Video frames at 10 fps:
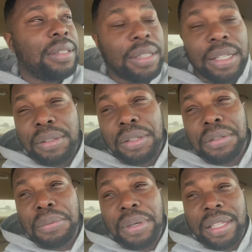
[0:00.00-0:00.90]
I don't know,
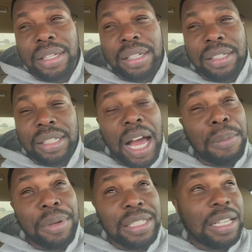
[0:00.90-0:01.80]
you weigh that.
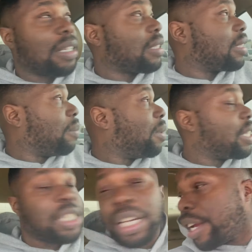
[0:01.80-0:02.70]
I'm exhausted. I'm about to
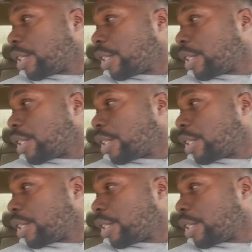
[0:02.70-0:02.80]
change